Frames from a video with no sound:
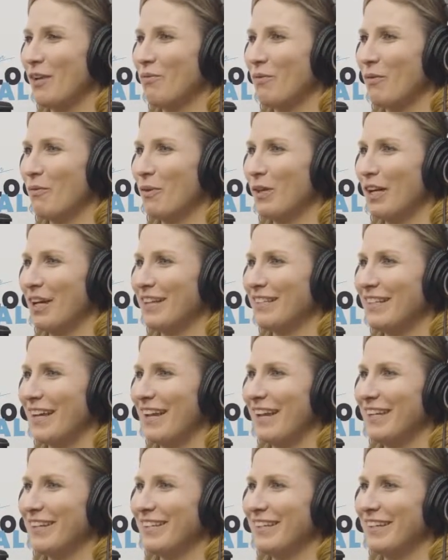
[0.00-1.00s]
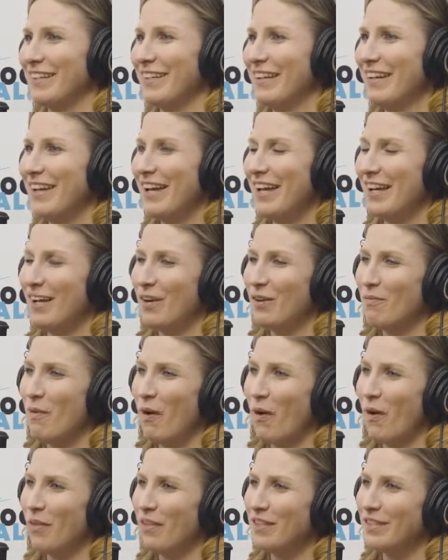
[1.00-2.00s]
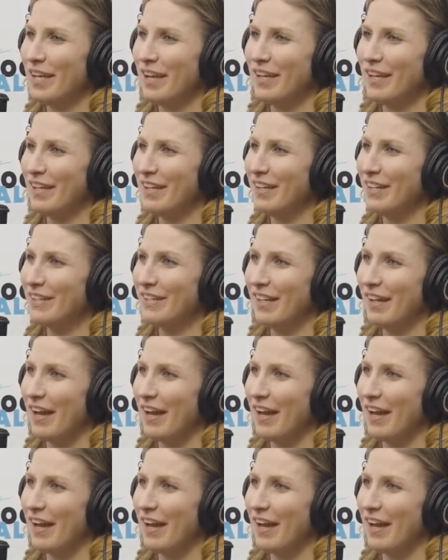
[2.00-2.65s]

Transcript: and we're really excited to hear about all these ideas.